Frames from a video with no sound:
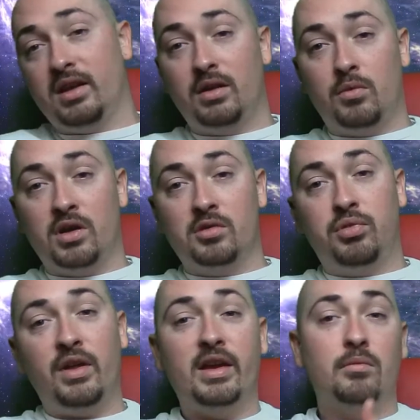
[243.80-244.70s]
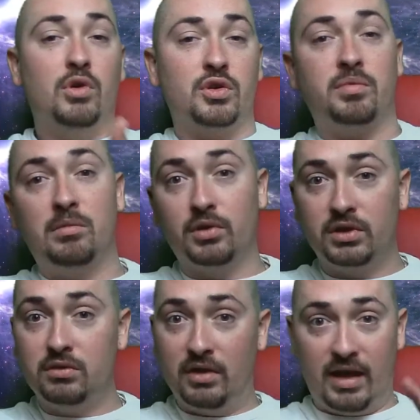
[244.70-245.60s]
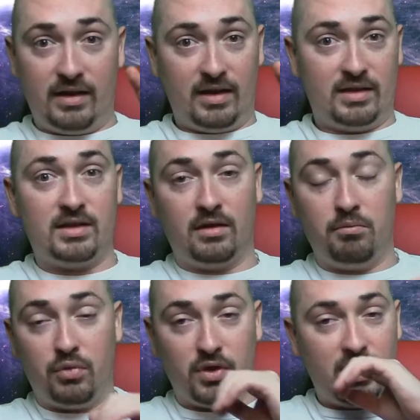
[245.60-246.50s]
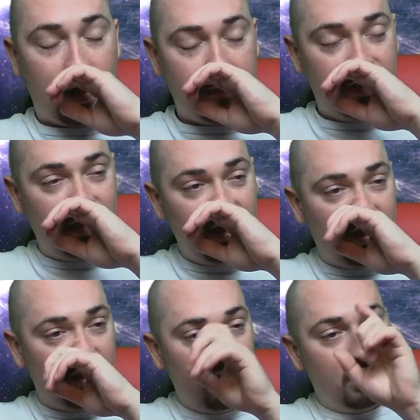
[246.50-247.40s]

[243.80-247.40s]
in while you're playing. Most people do that. That's a pretty common thing.